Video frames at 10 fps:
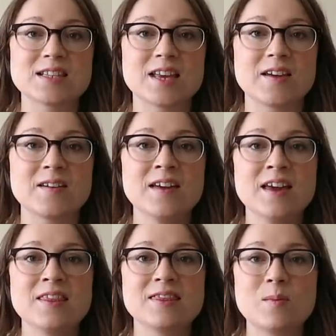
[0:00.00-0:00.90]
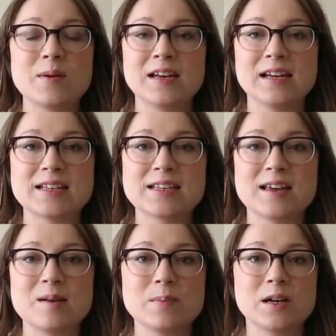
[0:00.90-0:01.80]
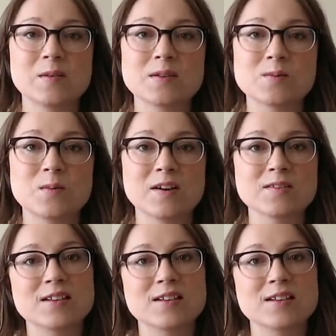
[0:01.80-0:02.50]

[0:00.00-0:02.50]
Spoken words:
So there'll be a link to that below as well.